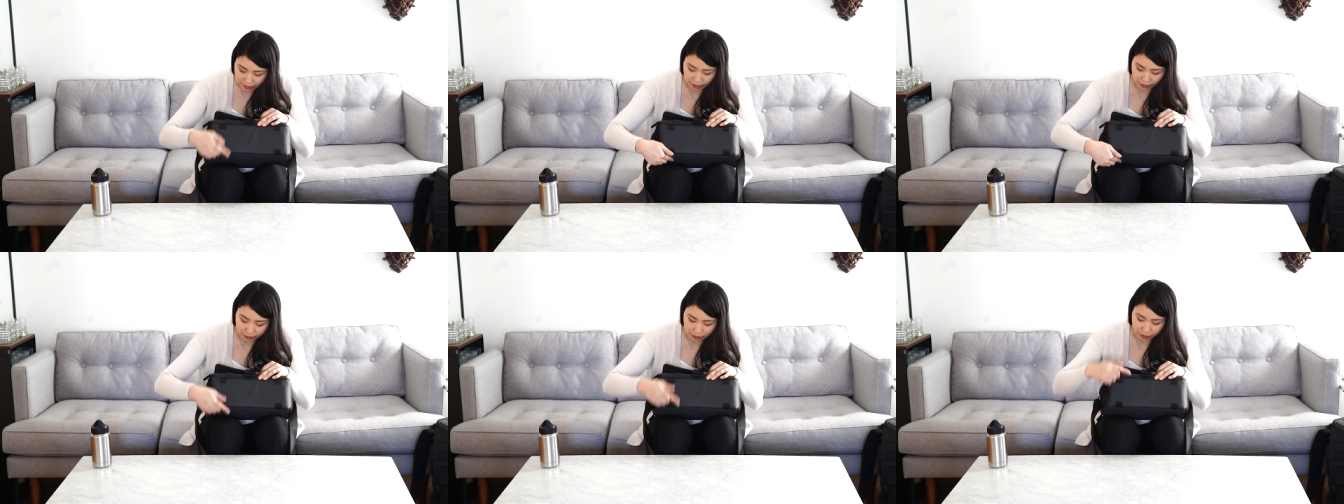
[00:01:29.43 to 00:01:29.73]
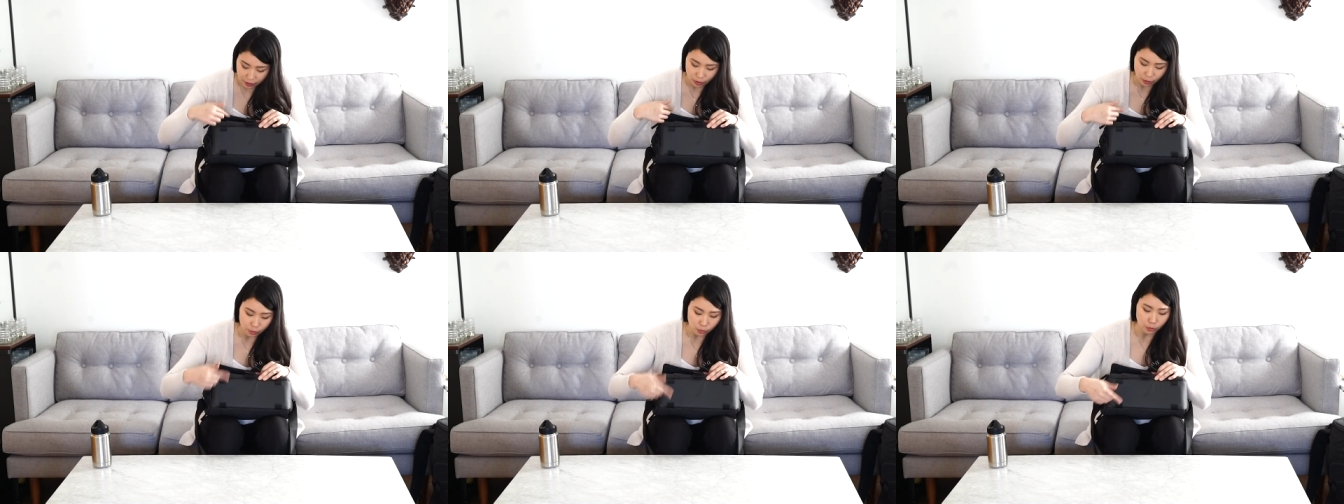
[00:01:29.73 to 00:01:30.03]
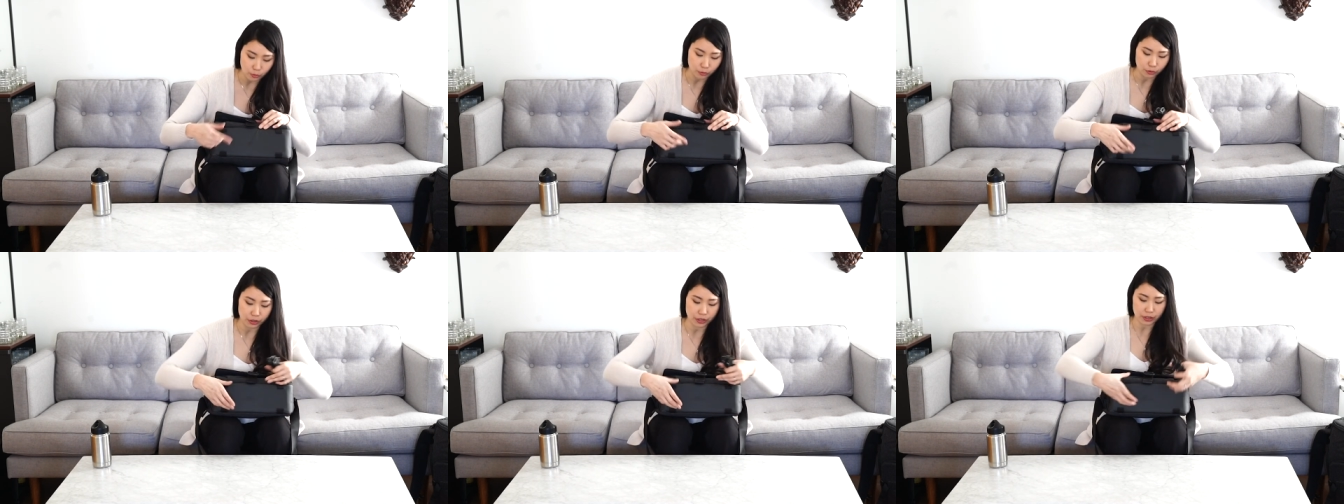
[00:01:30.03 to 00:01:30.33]
that can go
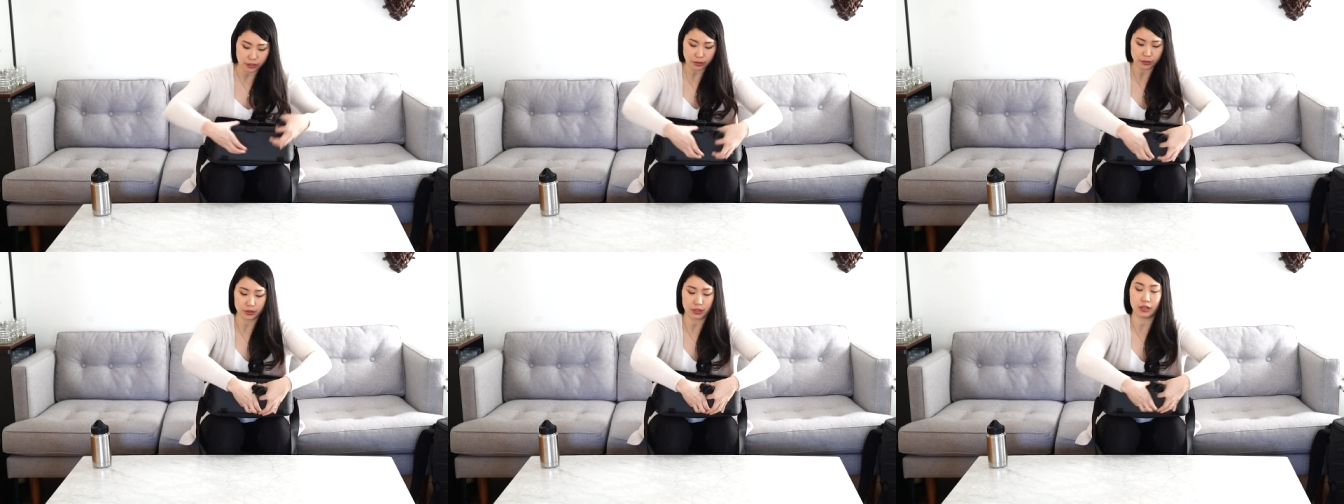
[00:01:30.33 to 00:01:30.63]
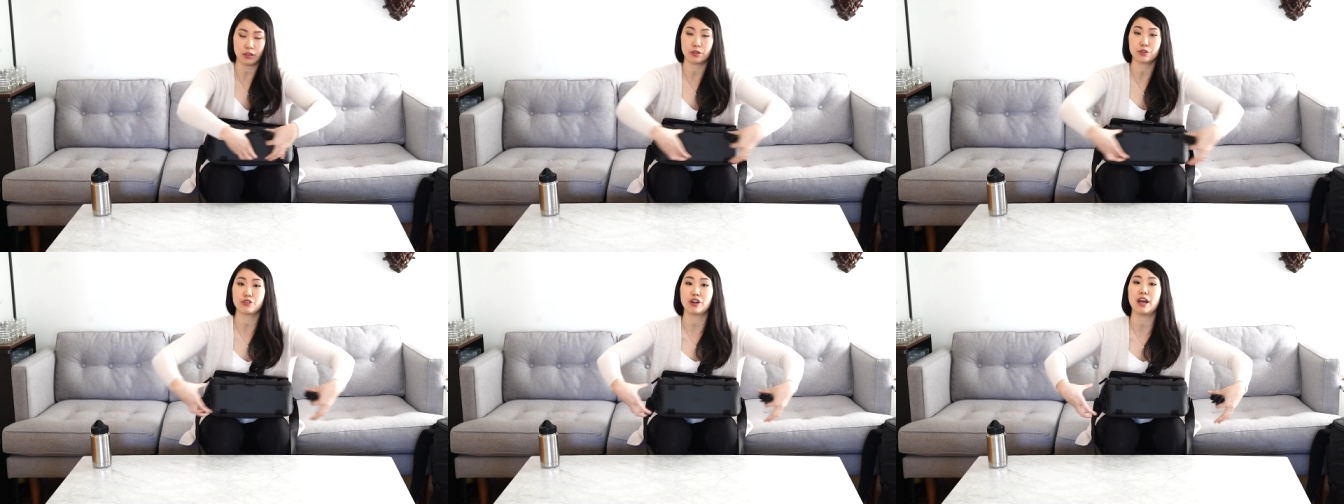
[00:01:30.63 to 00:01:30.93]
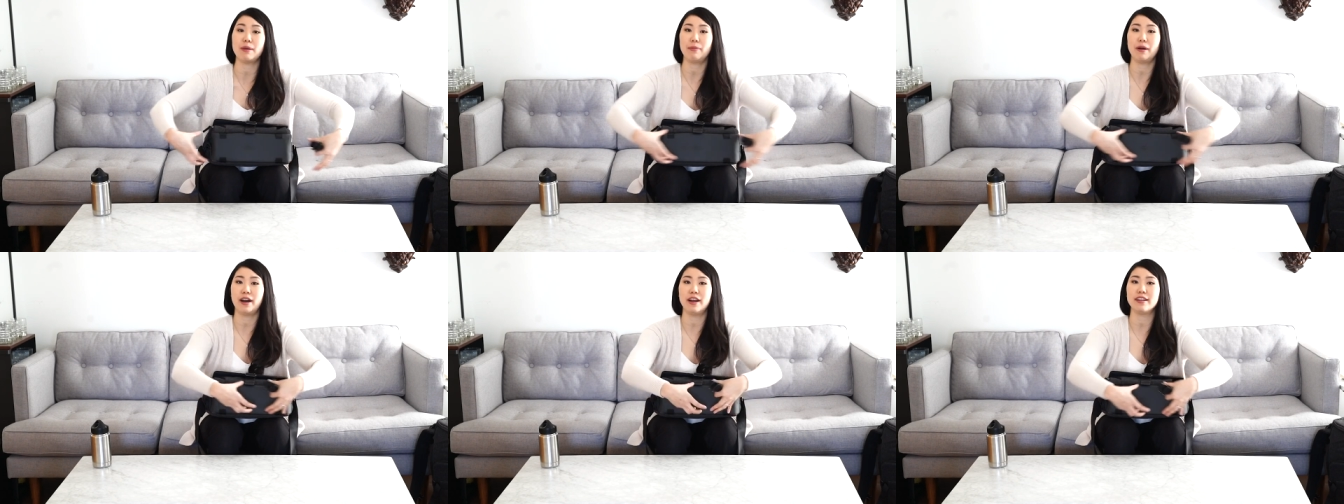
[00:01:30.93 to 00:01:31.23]
over here so that your
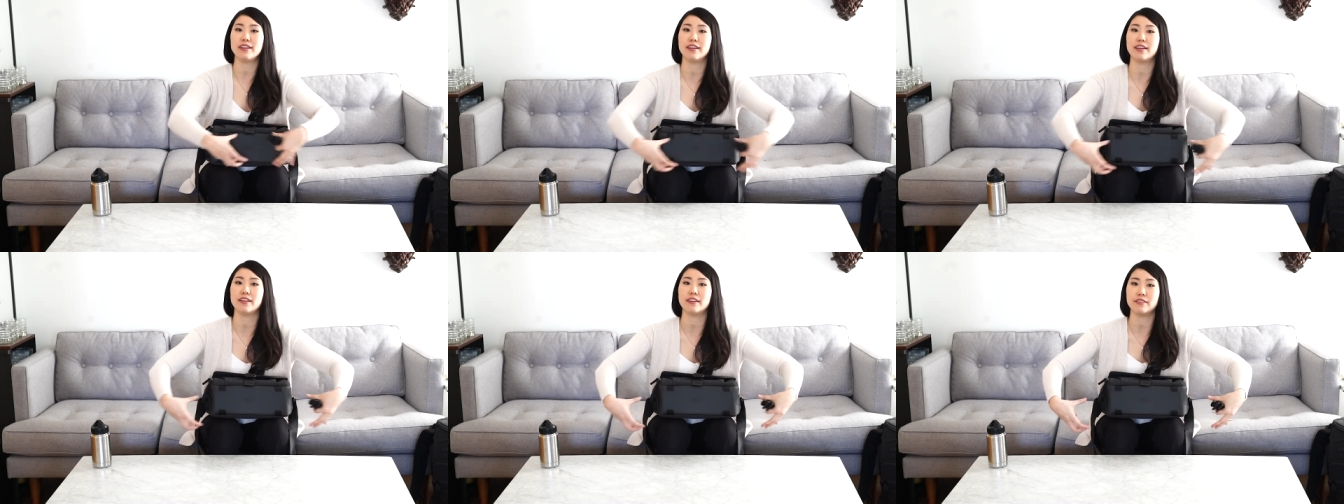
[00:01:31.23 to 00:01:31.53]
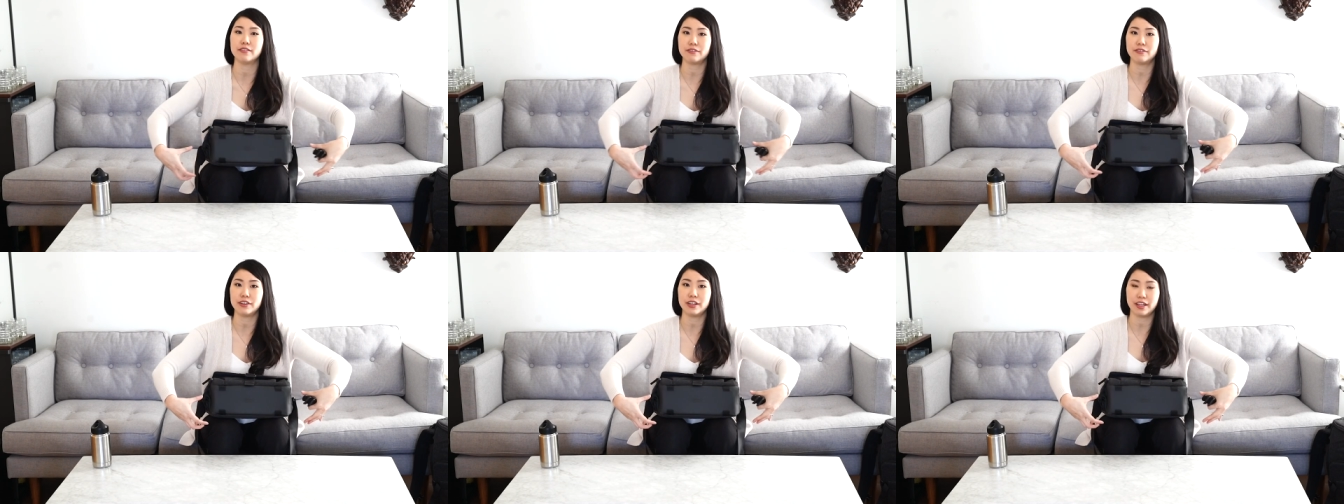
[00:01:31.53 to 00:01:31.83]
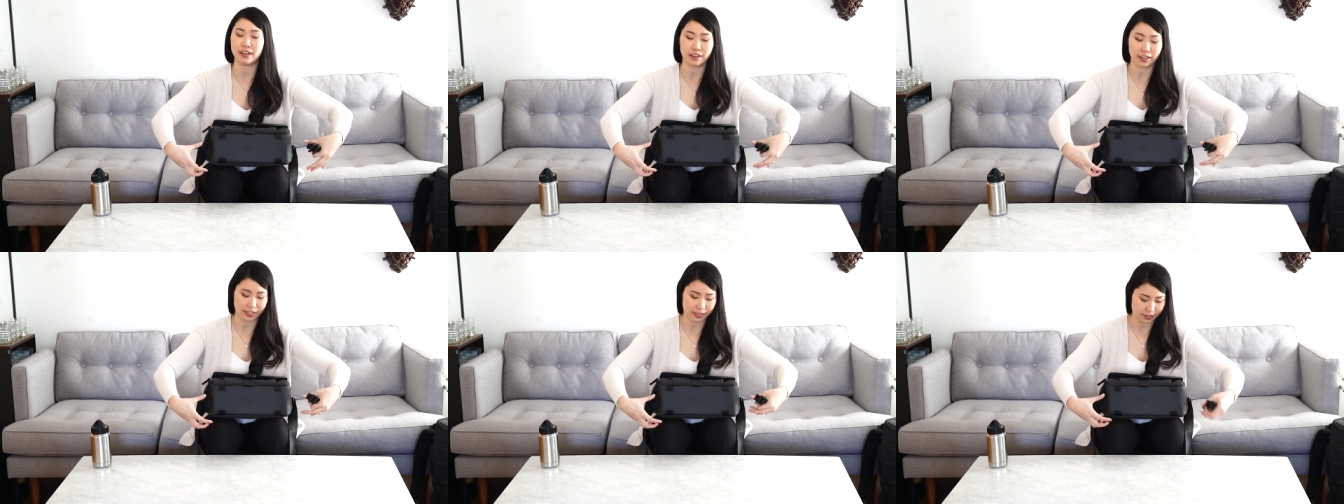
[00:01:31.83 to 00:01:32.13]
tripod can fit
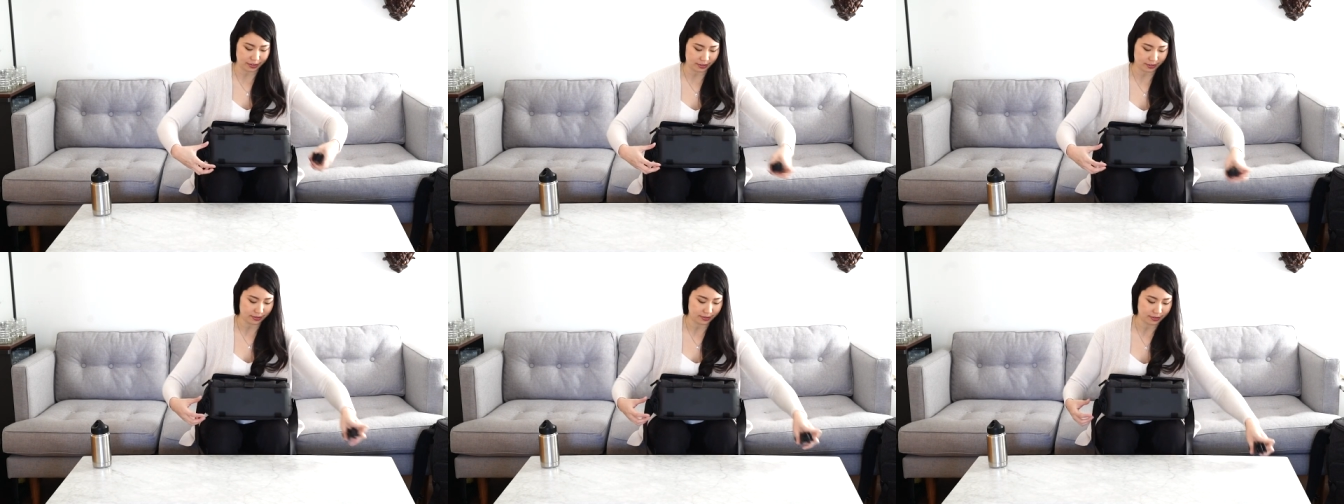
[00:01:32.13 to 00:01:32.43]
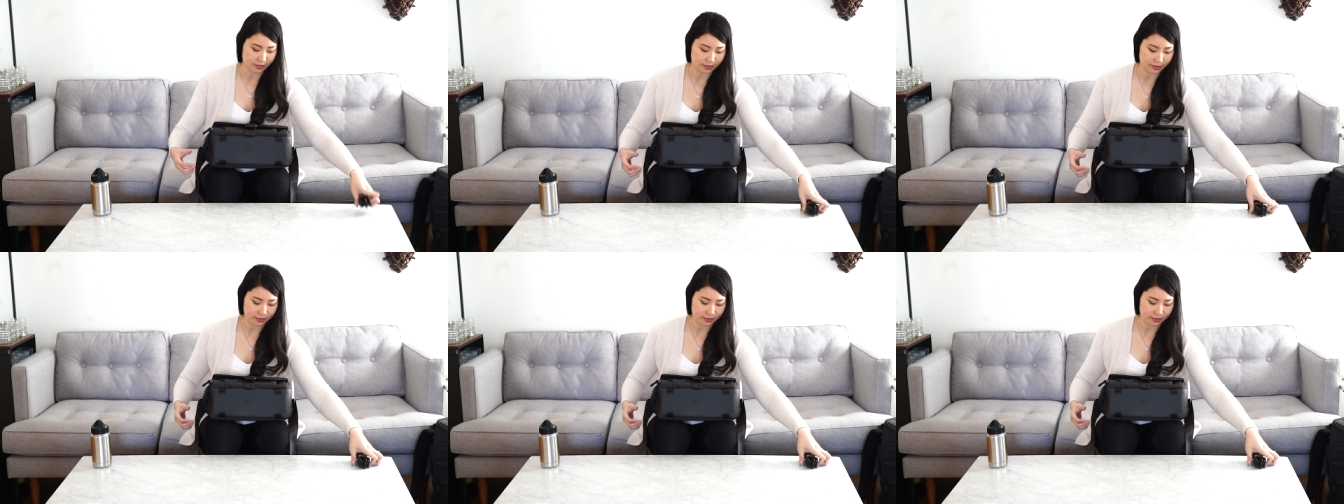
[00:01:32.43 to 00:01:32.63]
in nice and